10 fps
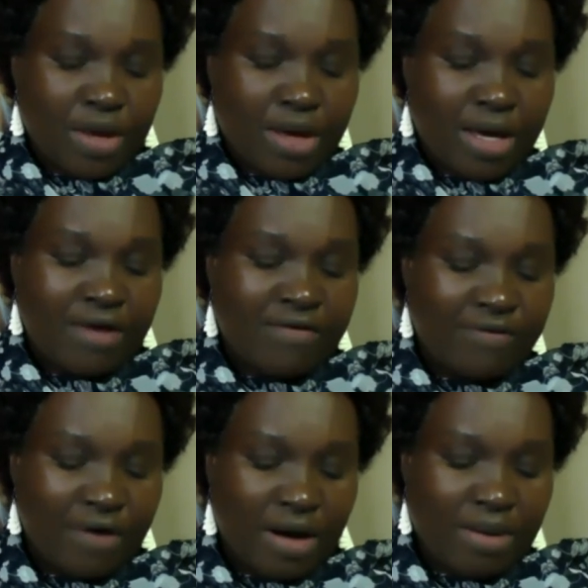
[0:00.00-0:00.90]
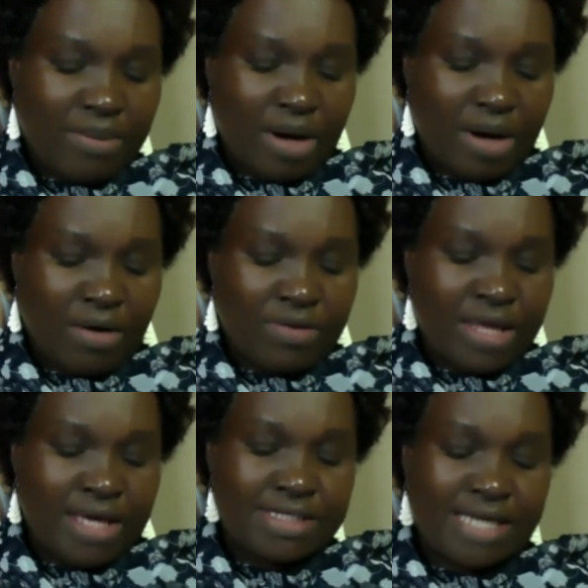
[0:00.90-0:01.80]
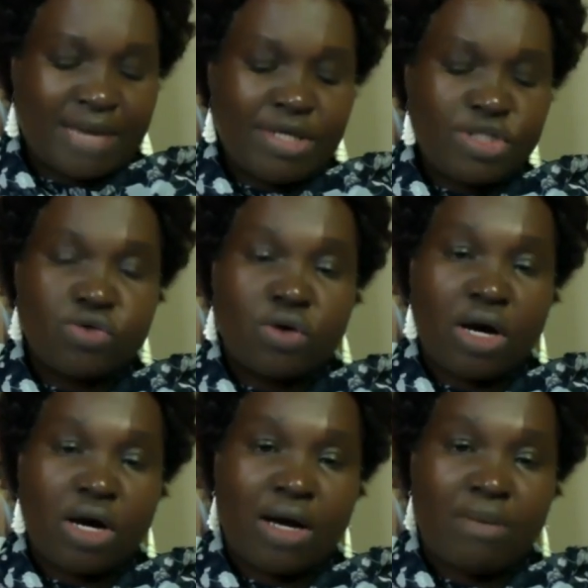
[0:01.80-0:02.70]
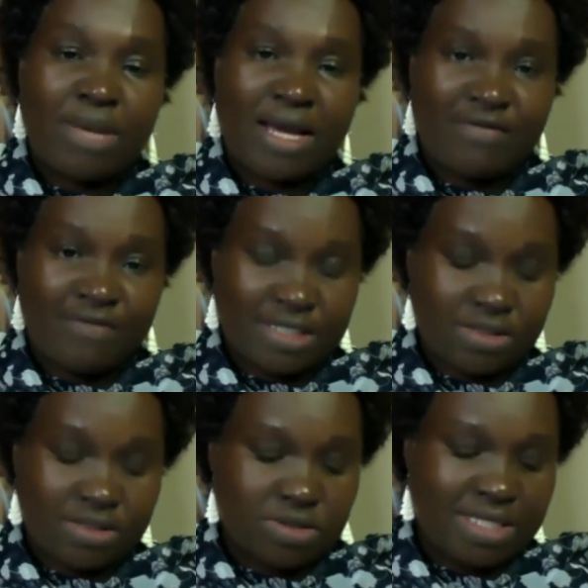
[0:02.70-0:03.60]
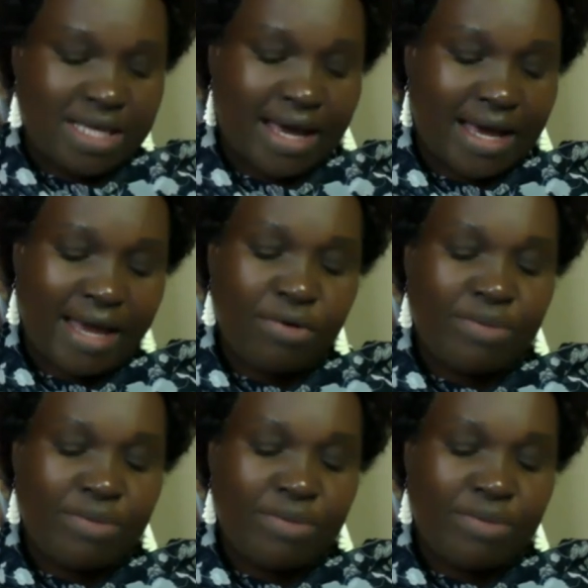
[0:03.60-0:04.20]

if there is damage to our blood vessels in the eye,